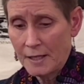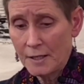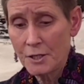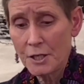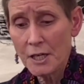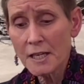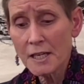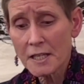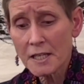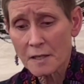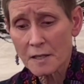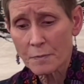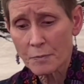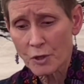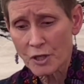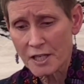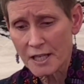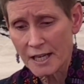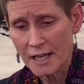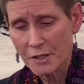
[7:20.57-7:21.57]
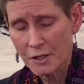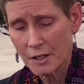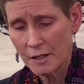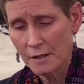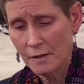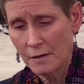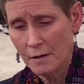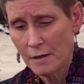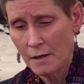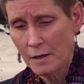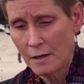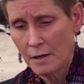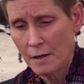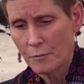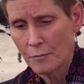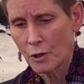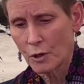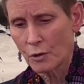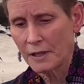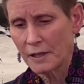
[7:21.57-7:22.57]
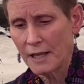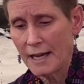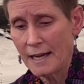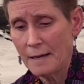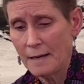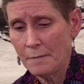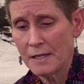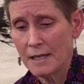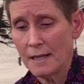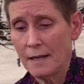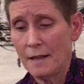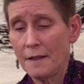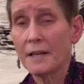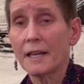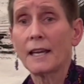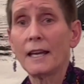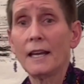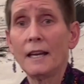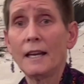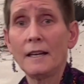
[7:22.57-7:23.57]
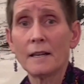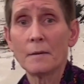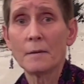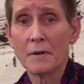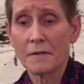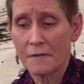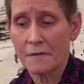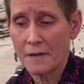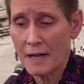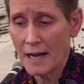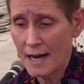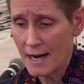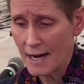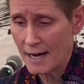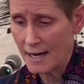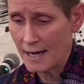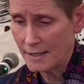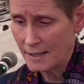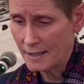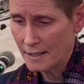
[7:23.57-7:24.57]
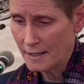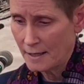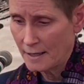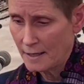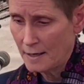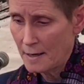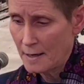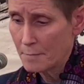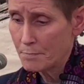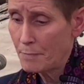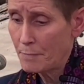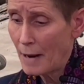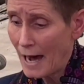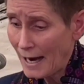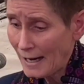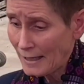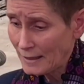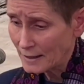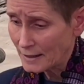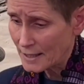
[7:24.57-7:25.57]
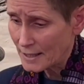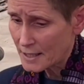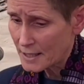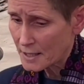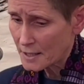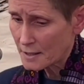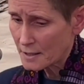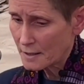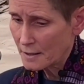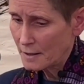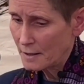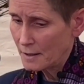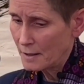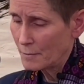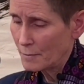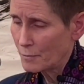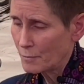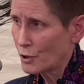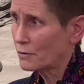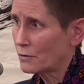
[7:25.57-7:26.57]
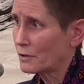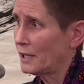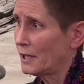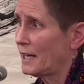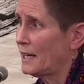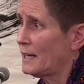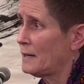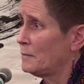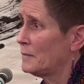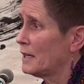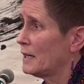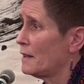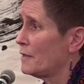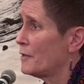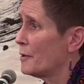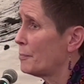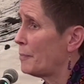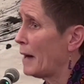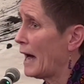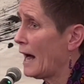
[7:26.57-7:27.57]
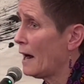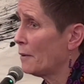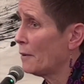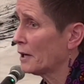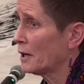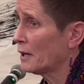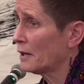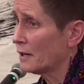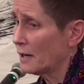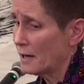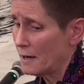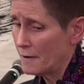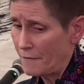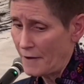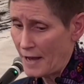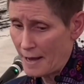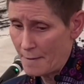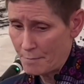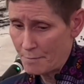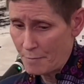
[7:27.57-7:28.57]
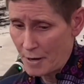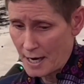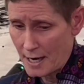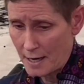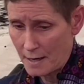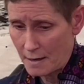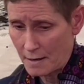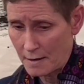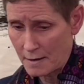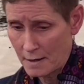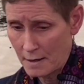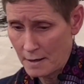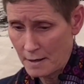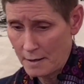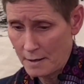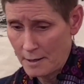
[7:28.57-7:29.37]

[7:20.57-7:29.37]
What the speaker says: Jesus' procession proclaimed the kingdom of God. Pilate's proclaimed the power of empire.